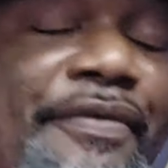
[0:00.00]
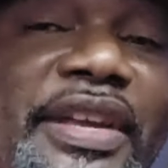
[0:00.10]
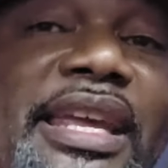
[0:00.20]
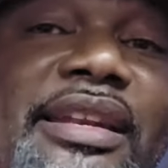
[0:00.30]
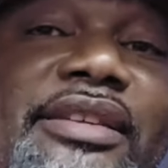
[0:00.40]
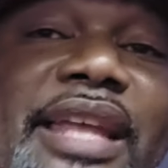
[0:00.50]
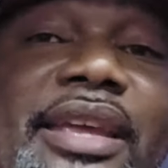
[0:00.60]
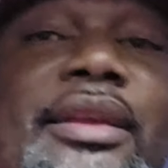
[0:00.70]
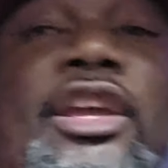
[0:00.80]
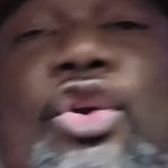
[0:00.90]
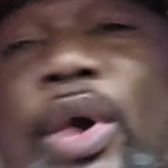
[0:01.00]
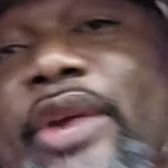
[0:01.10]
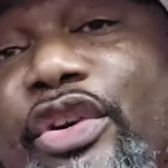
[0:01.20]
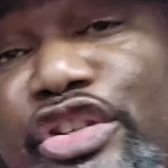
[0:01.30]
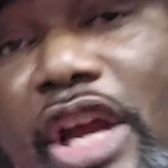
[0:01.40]
forgetting his name. Quay
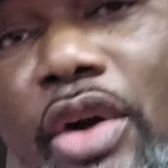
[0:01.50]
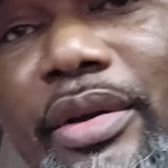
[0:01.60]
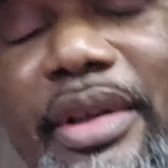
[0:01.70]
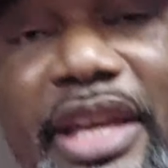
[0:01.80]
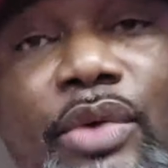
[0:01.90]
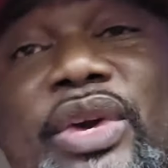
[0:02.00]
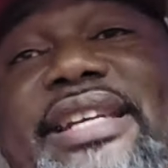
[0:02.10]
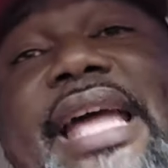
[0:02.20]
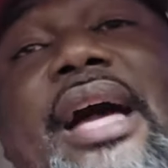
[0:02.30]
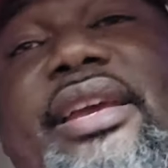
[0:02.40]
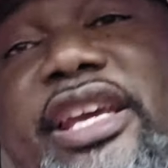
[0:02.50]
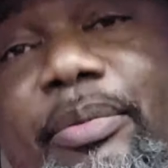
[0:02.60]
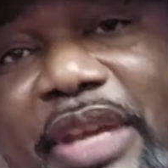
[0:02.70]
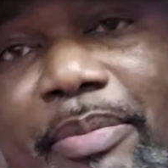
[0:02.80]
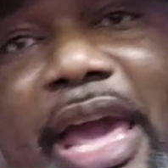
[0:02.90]
Rashaw. He went down.
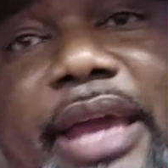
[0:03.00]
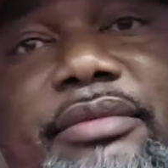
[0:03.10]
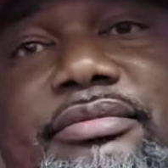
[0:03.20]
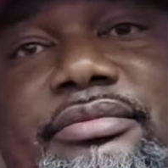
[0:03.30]
He'll be back.